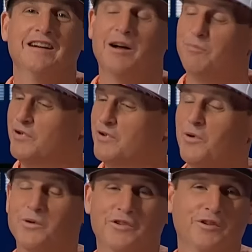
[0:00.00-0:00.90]
I put
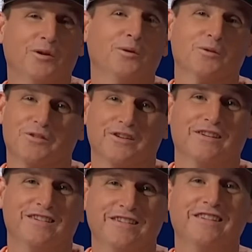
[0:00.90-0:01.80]
corns in holes.
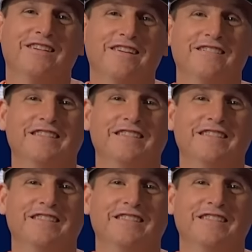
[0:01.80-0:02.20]
Okay. You know what